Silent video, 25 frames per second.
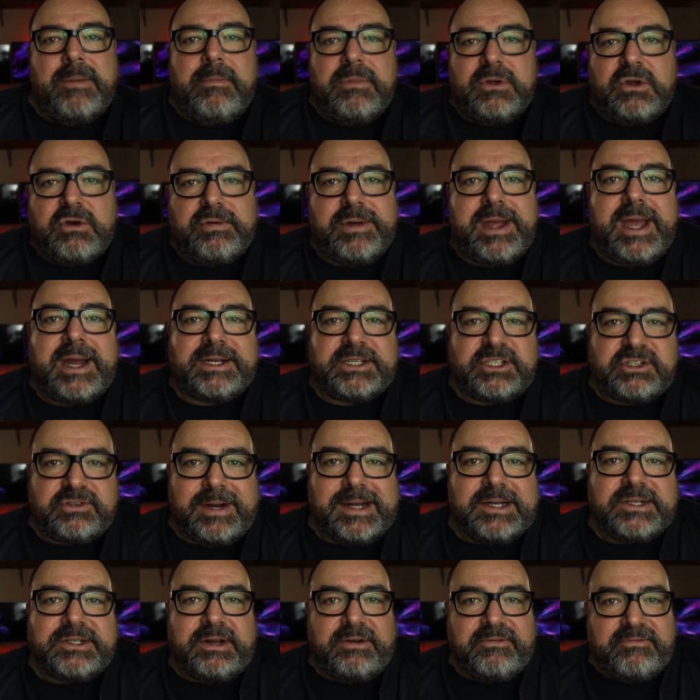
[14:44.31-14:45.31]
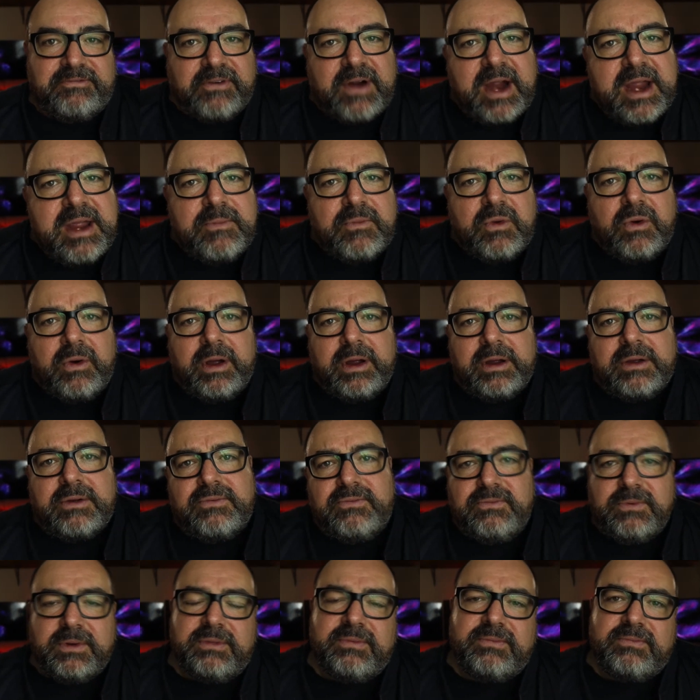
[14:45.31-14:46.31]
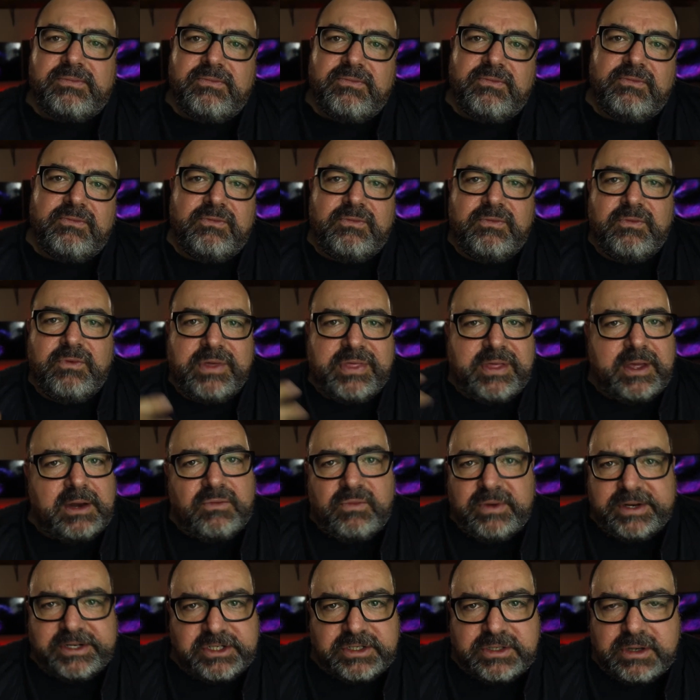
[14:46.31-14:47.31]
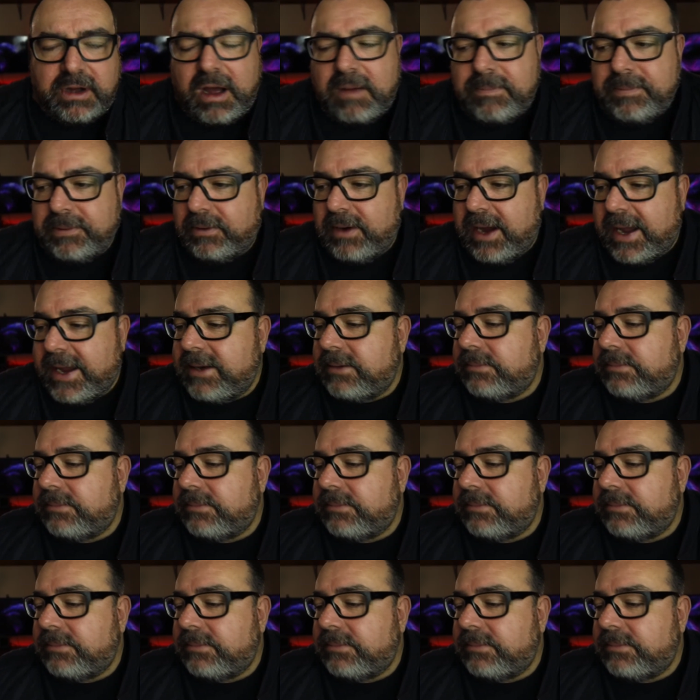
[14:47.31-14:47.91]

create a structured framework within which to operate.